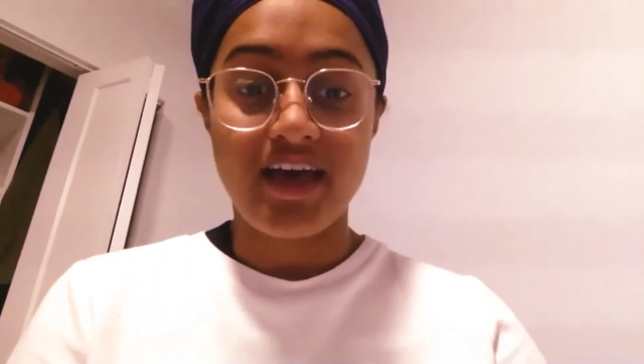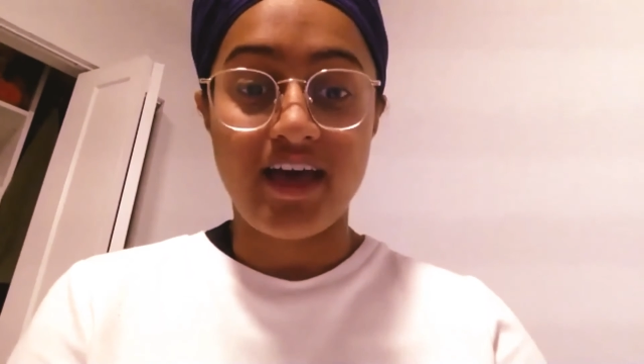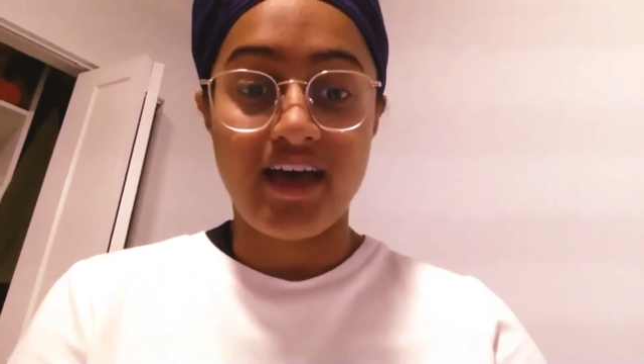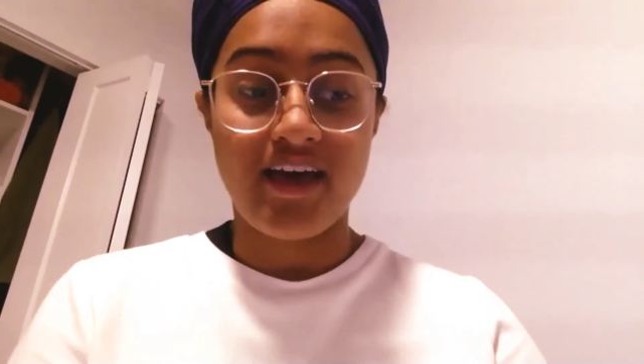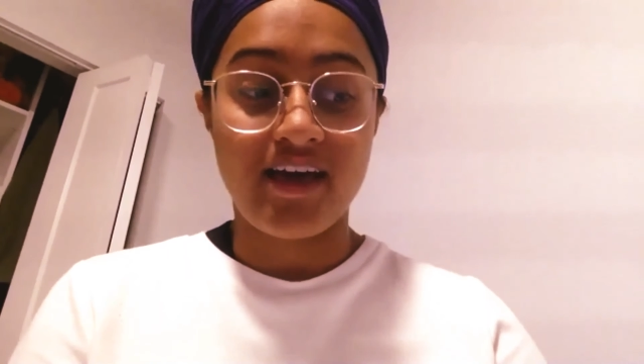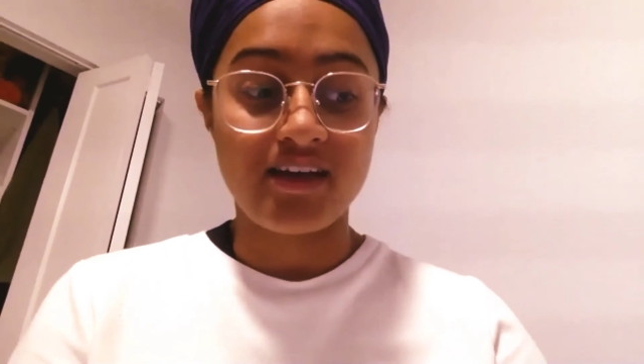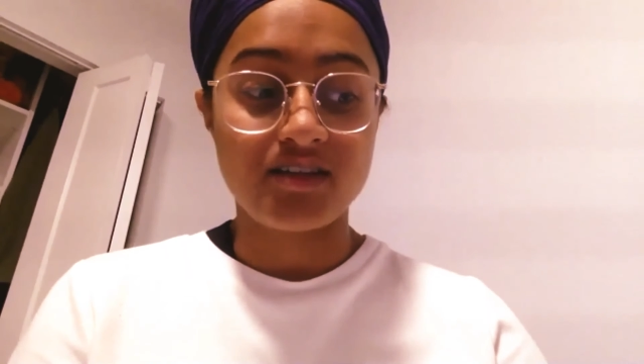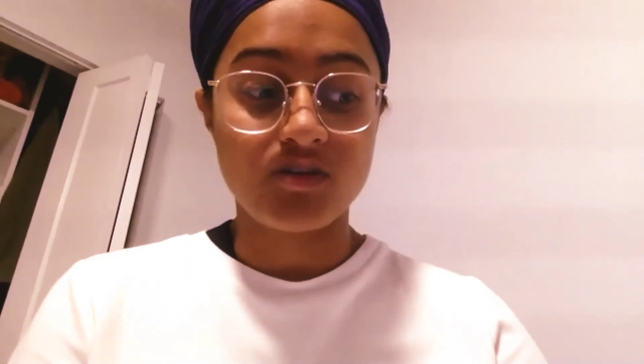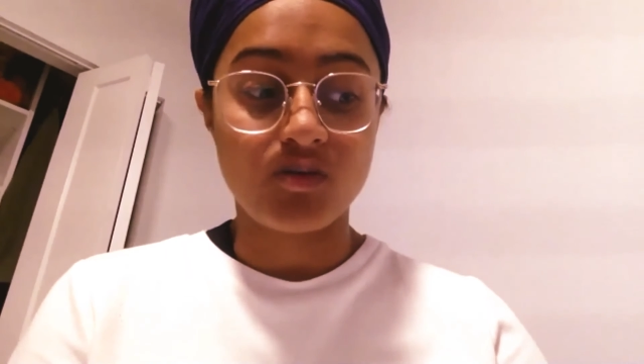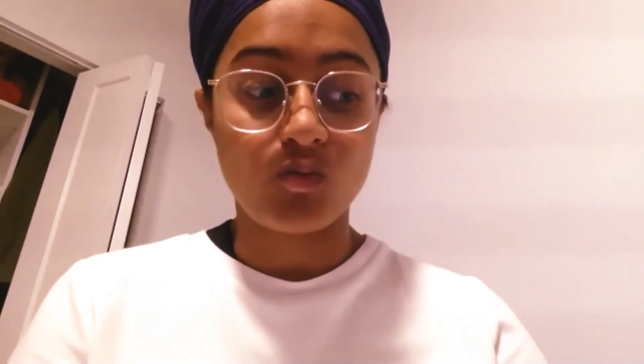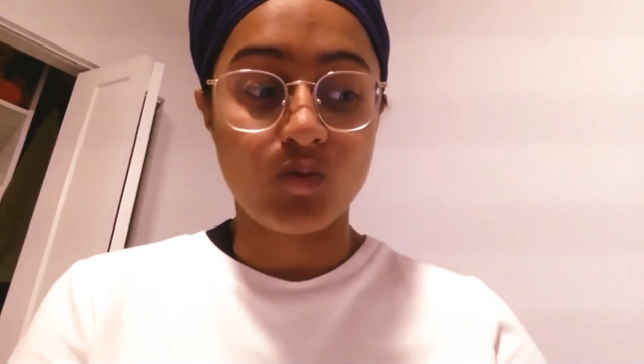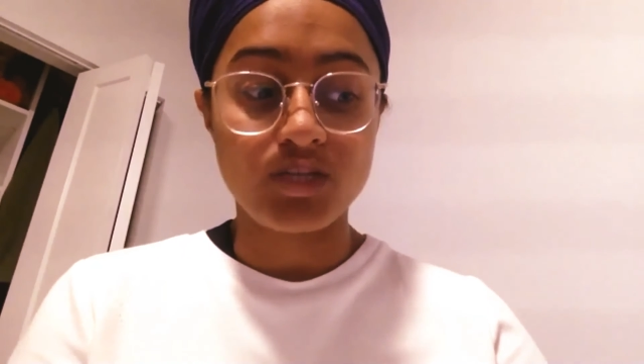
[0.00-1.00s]
And
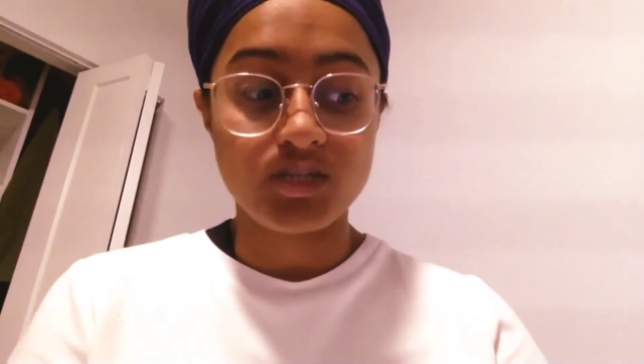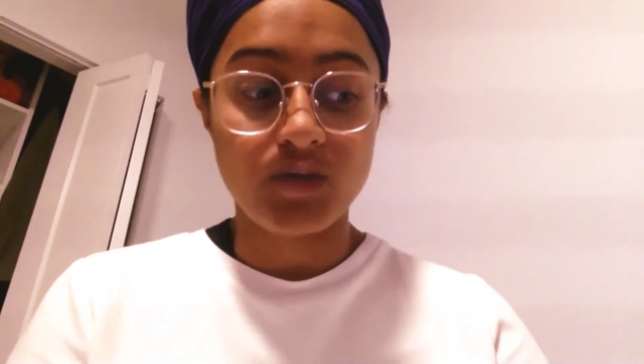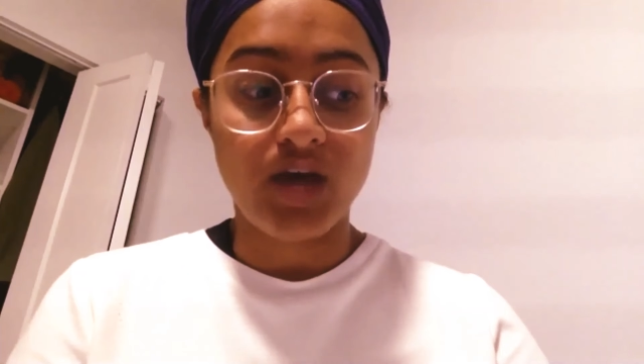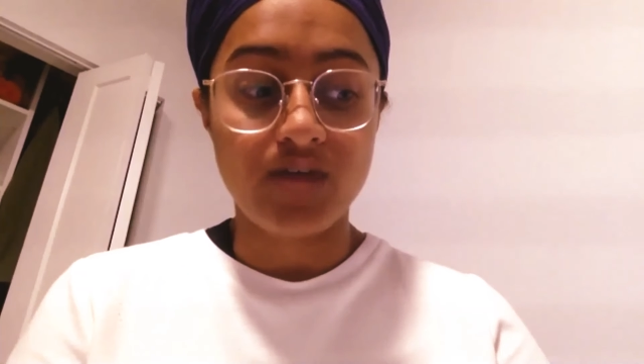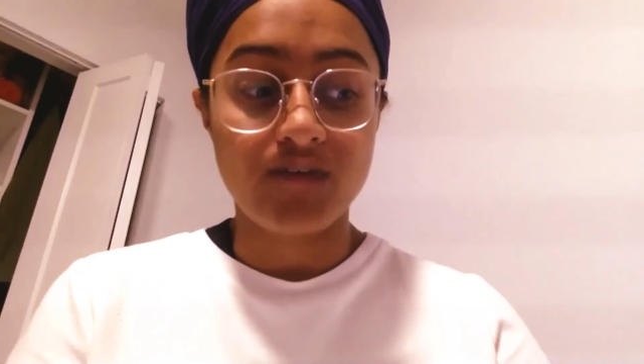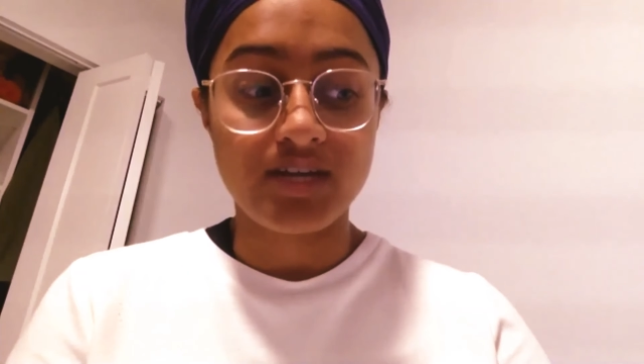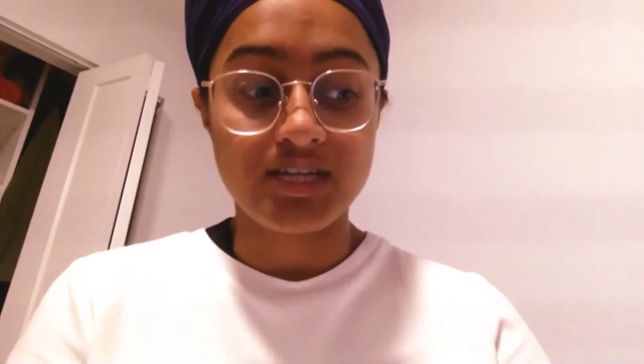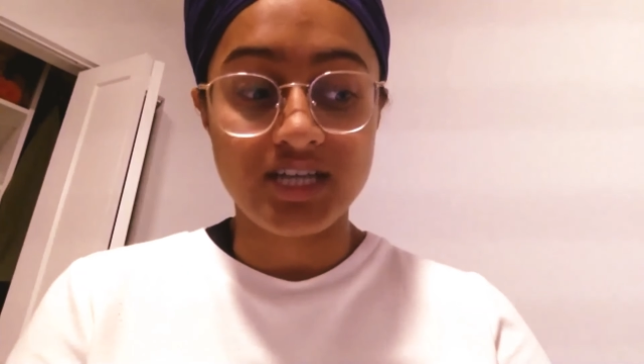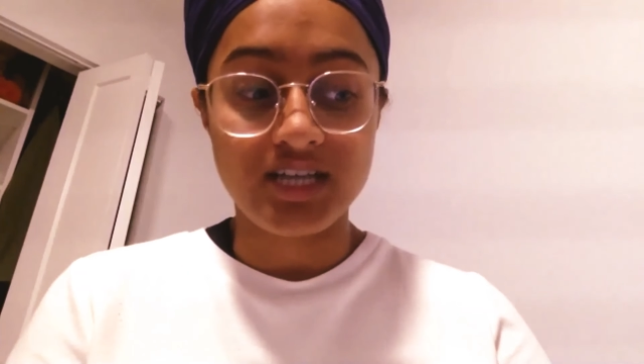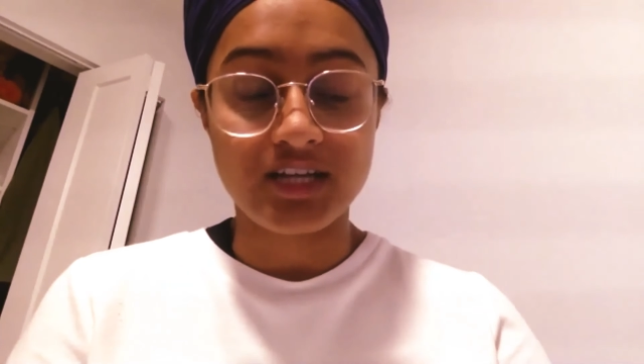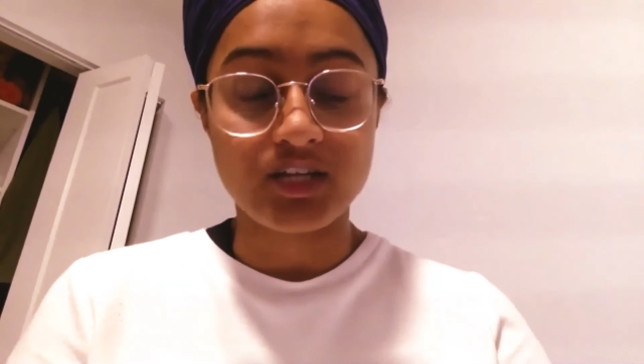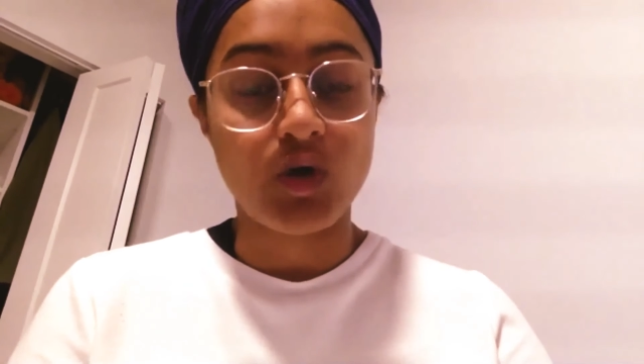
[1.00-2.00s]
once you have an idea,